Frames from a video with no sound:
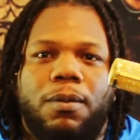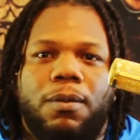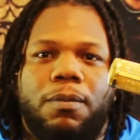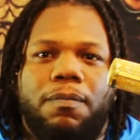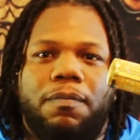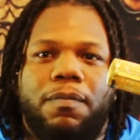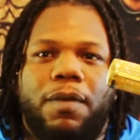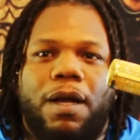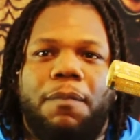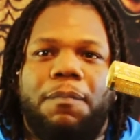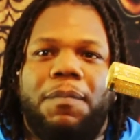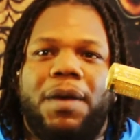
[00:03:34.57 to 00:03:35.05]

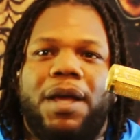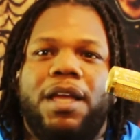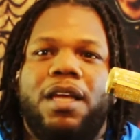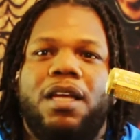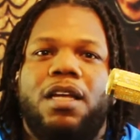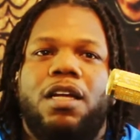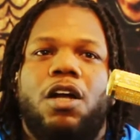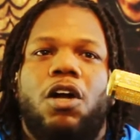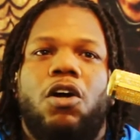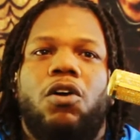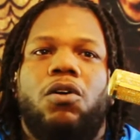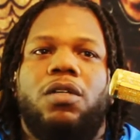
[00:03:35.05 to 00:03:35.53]
My main
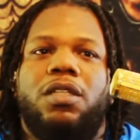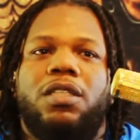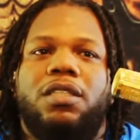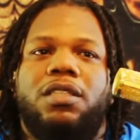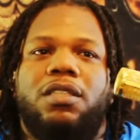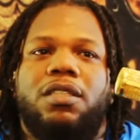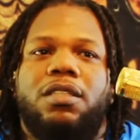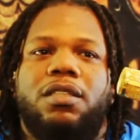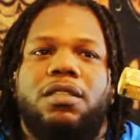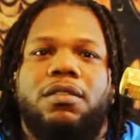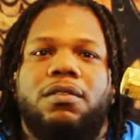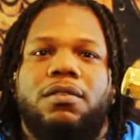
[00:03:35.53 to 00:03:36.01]
goal is
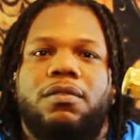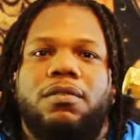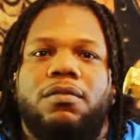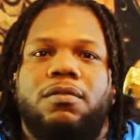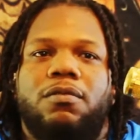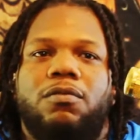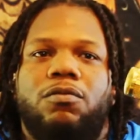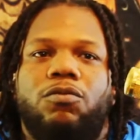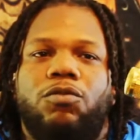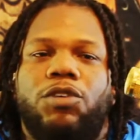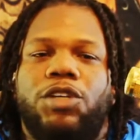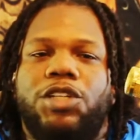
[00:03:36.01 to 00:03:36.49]
to
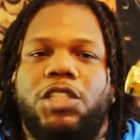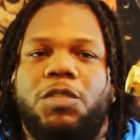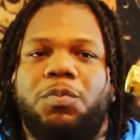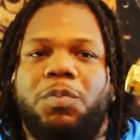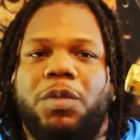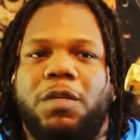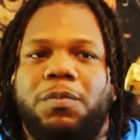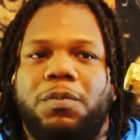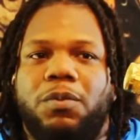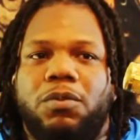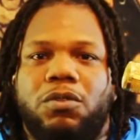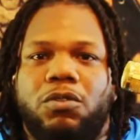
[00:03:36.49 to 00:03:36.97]
reach
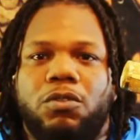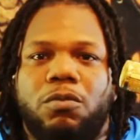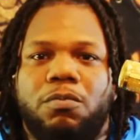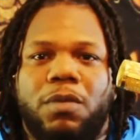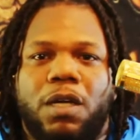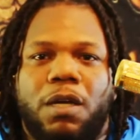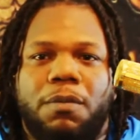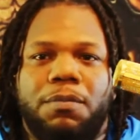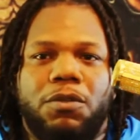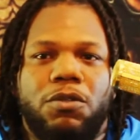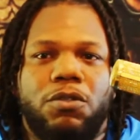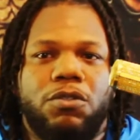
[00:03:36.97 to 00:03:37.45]
people through
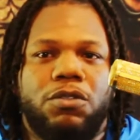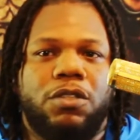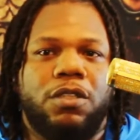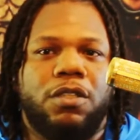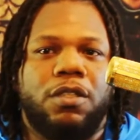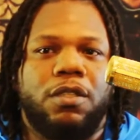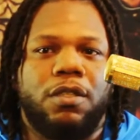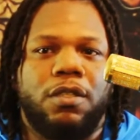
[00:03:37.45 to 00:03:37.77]
my music.